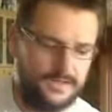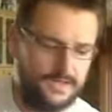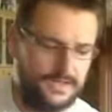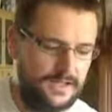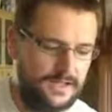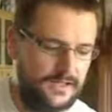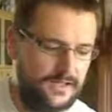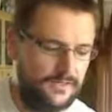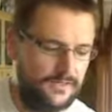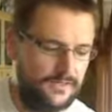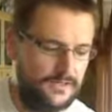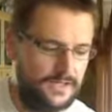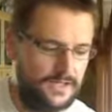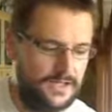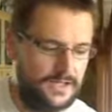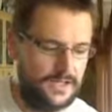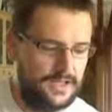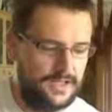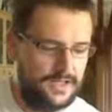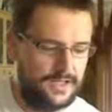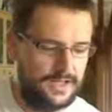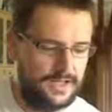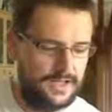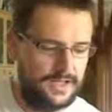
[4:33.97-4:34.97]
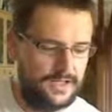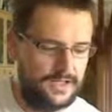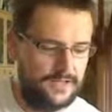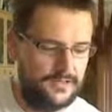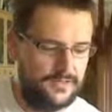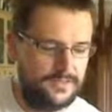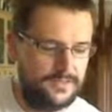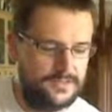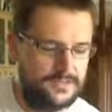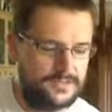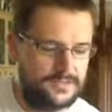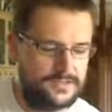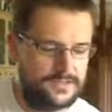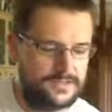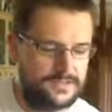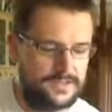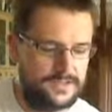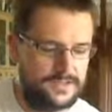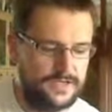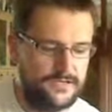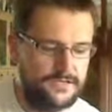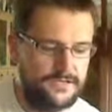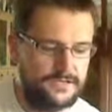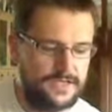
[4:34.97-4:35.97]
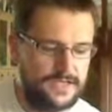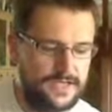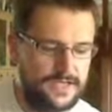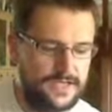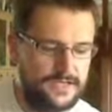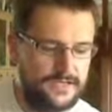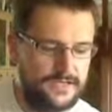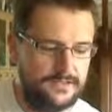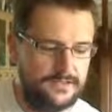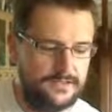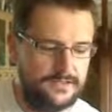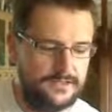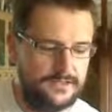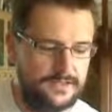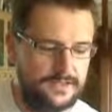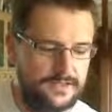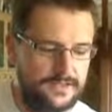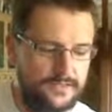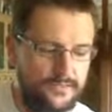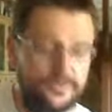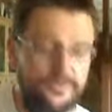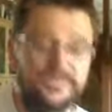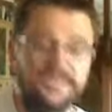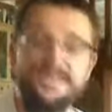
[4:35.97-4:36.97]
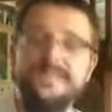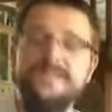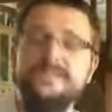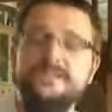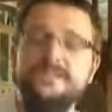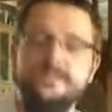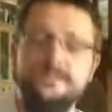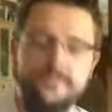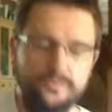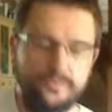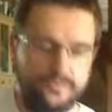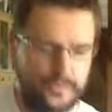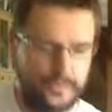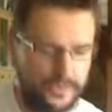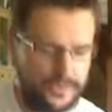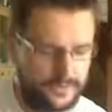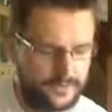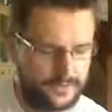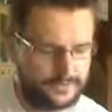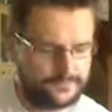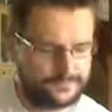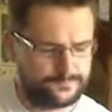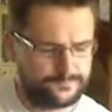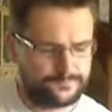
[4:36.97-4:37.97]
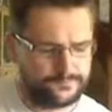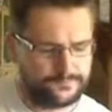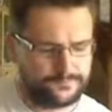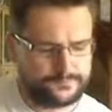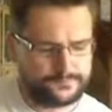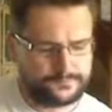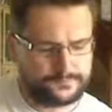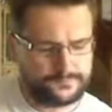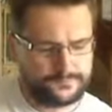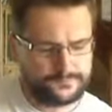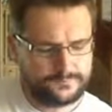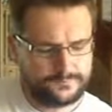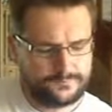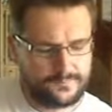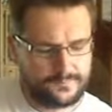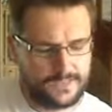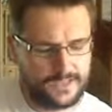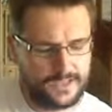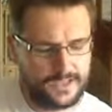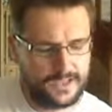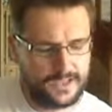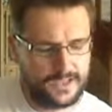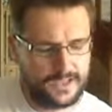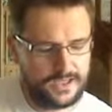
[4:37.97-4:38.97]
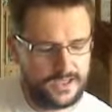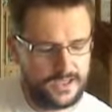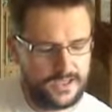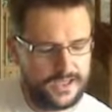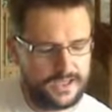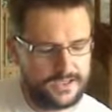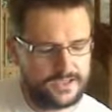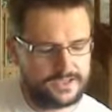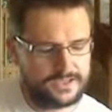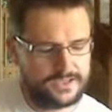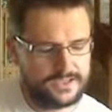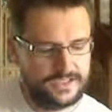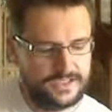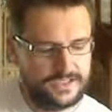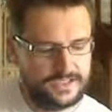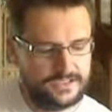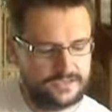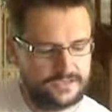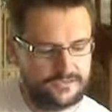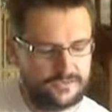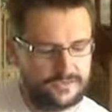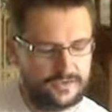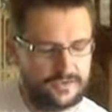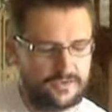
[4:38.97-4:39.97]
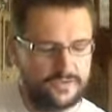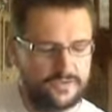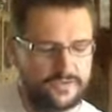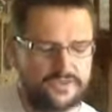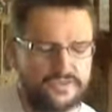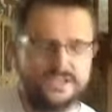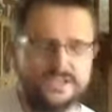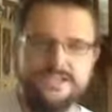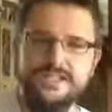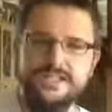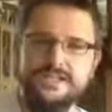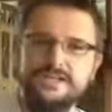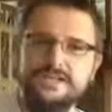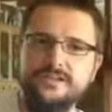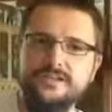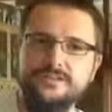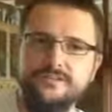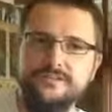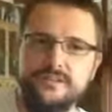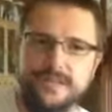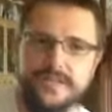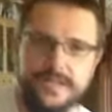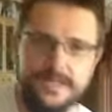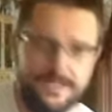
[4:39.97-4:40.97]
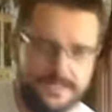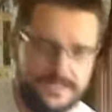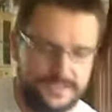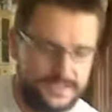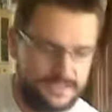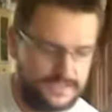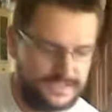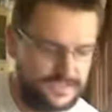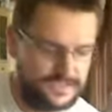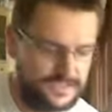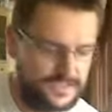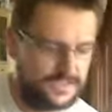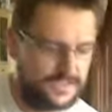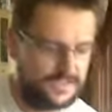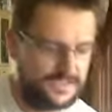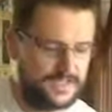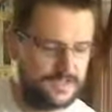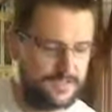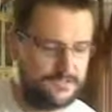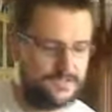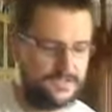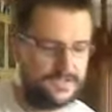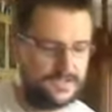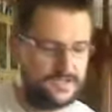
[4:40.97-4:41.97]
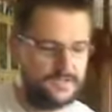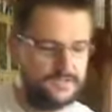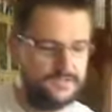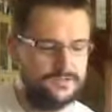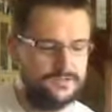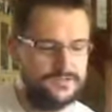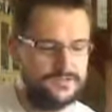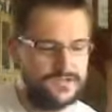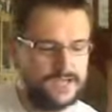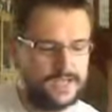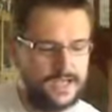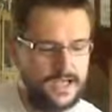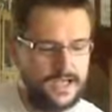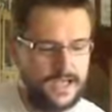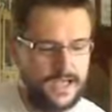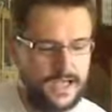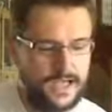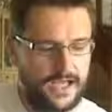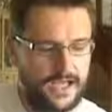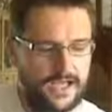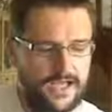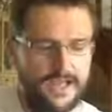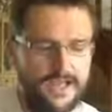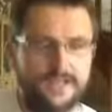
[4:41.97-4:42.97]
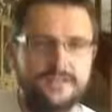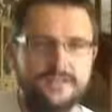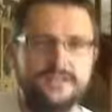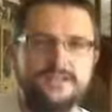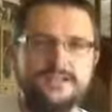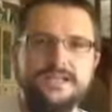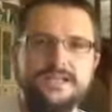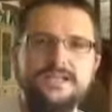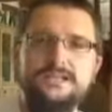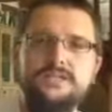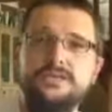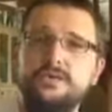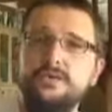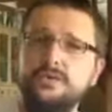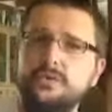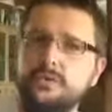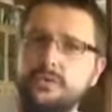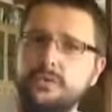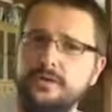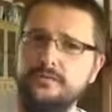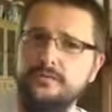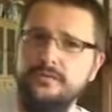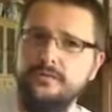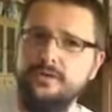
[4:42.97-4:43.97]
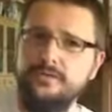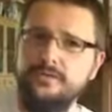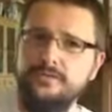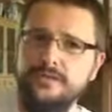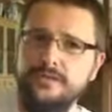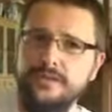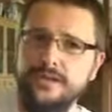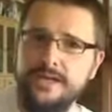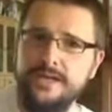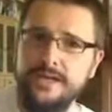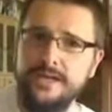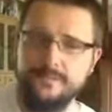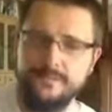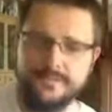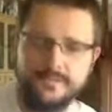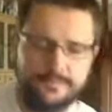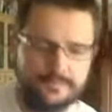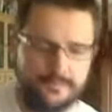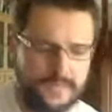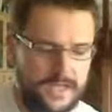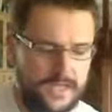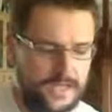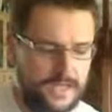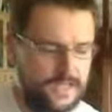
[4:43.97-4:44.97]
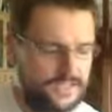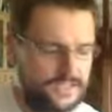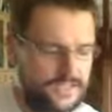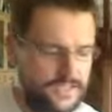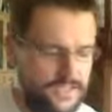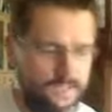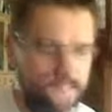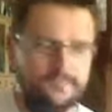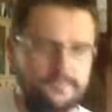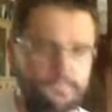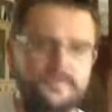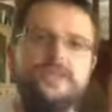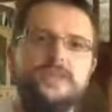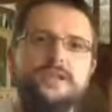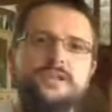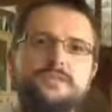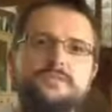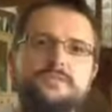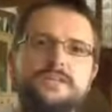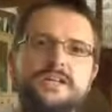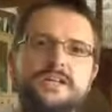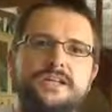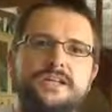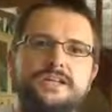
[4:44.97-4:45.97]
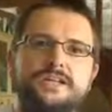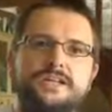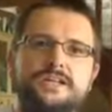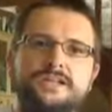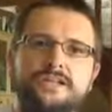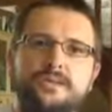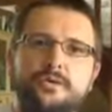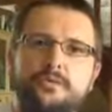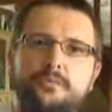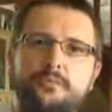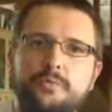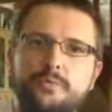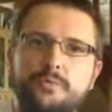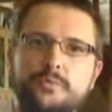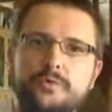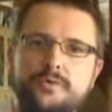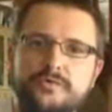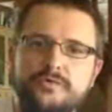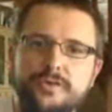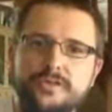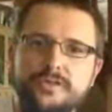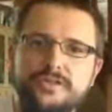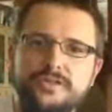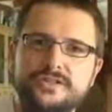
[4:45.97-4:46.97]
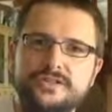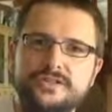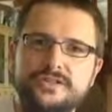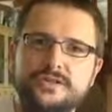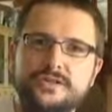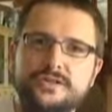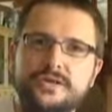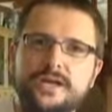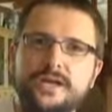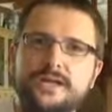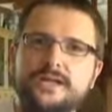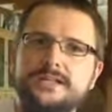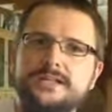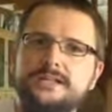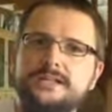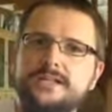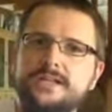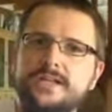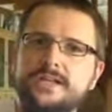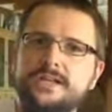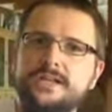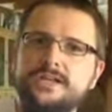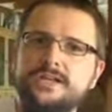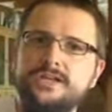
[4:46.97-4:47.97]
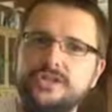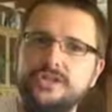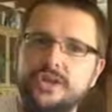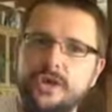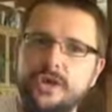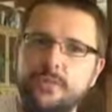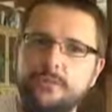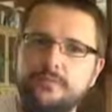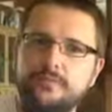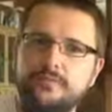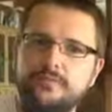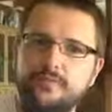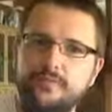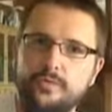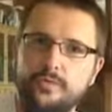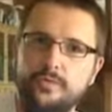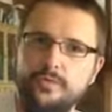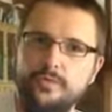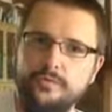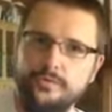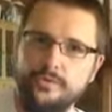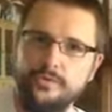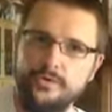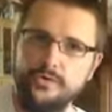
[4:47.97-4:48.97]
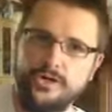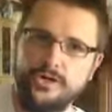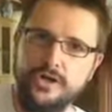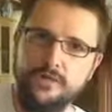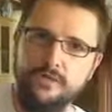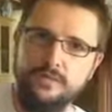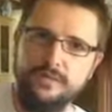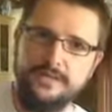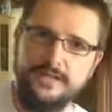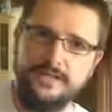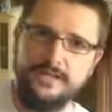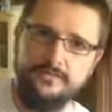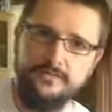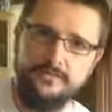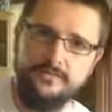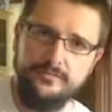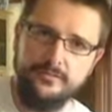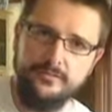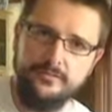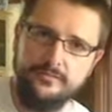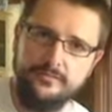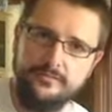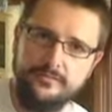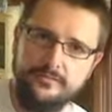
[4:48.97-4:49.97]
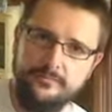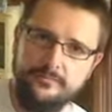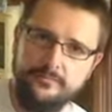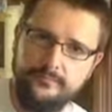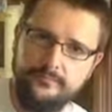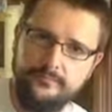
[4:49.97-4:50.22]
Now, this note here, or this interval rather, it's an interval of 6 frets, 6 semitones, and it's got quite a few different names. In some circumstances it would be referred to as a sharp 4th or sharp 11th.